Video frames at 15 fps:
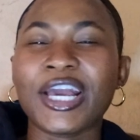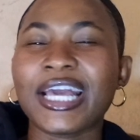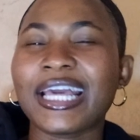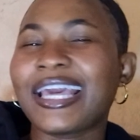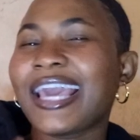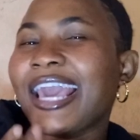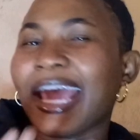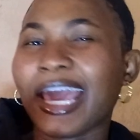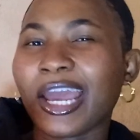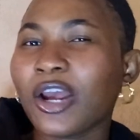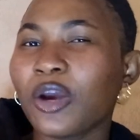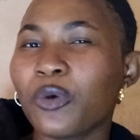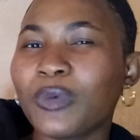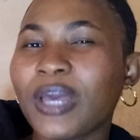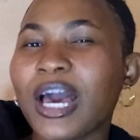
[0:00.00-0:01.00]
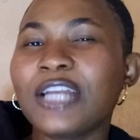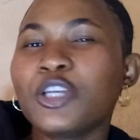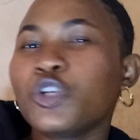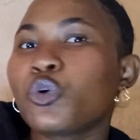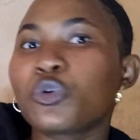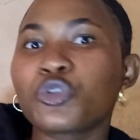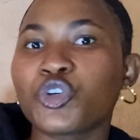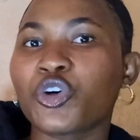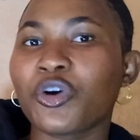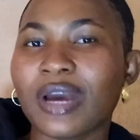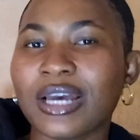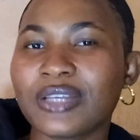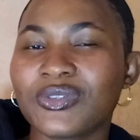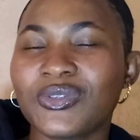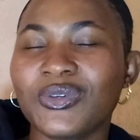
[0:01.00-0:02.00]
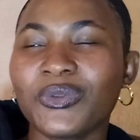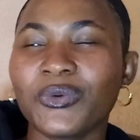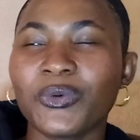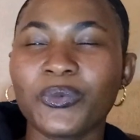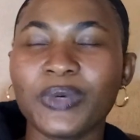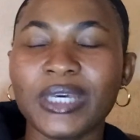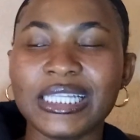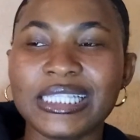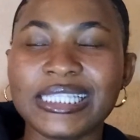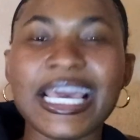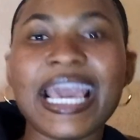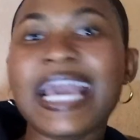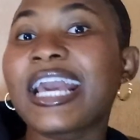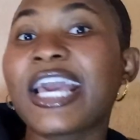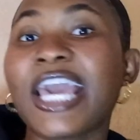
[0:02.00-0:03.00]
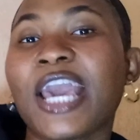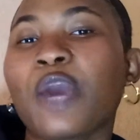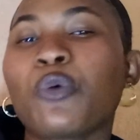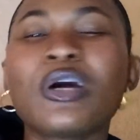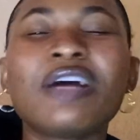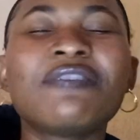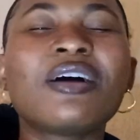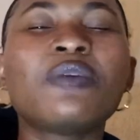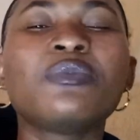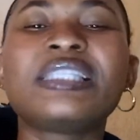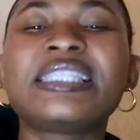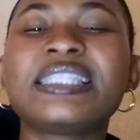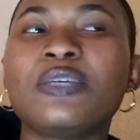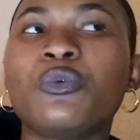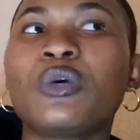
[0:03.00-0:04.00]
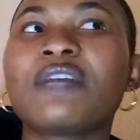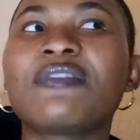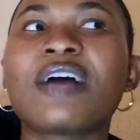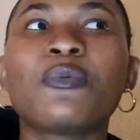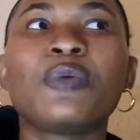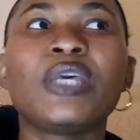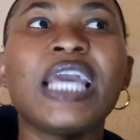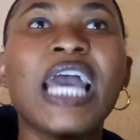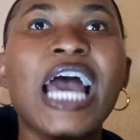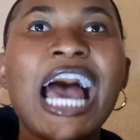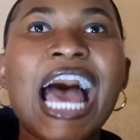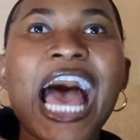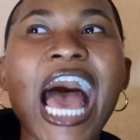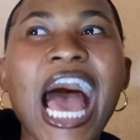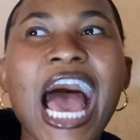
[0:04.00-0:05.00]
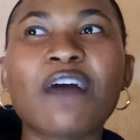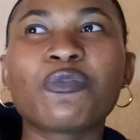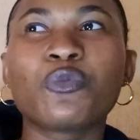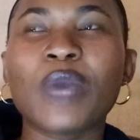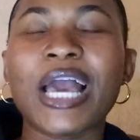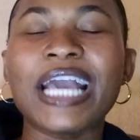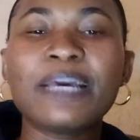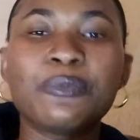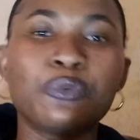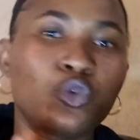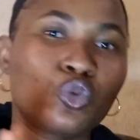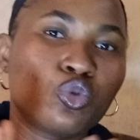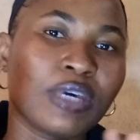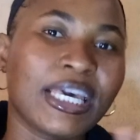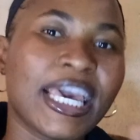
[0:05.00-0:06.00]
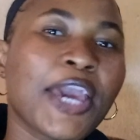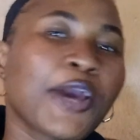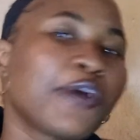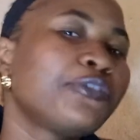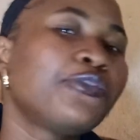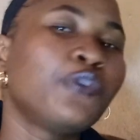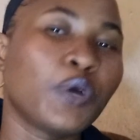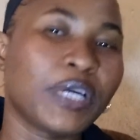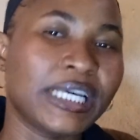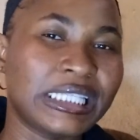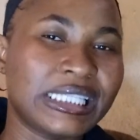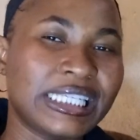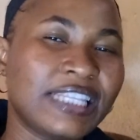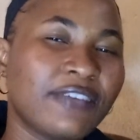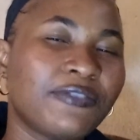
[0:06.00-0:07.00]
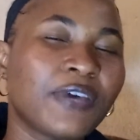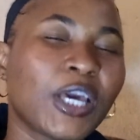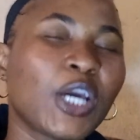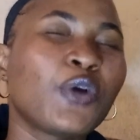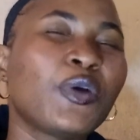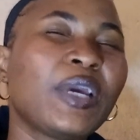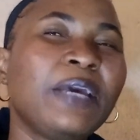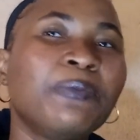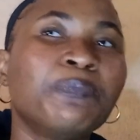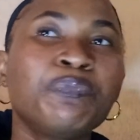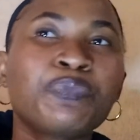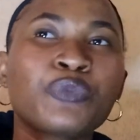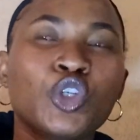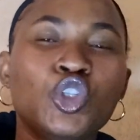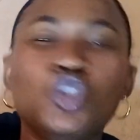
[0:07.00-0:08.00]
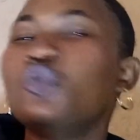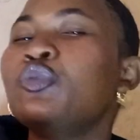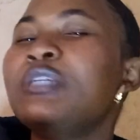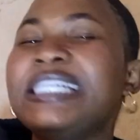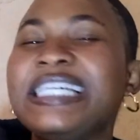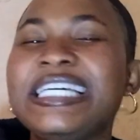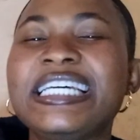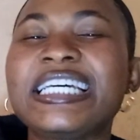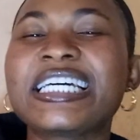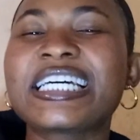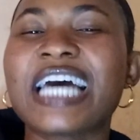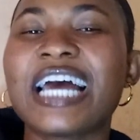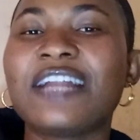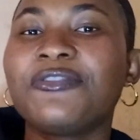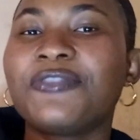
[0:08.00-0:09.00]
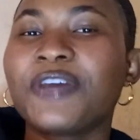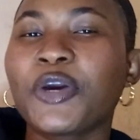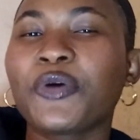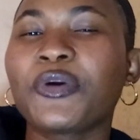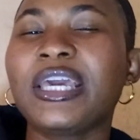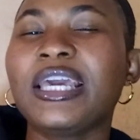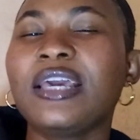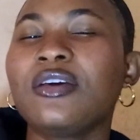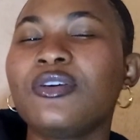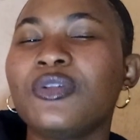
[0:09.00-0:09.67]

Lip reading: care. We are nurturers. We take care wherever we see, whatever we have, we are able to care for it in a very unique and very